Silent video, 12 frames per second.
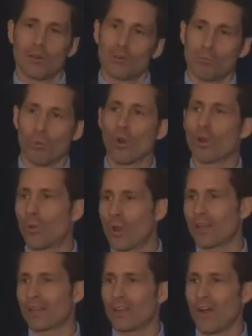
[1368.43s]
more
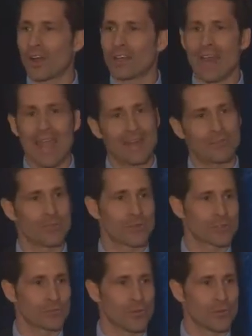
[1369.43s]
quickly on an
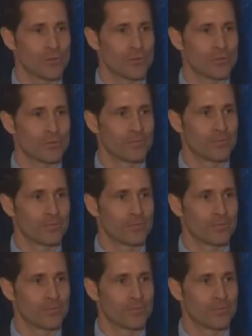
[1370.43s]
adverse move.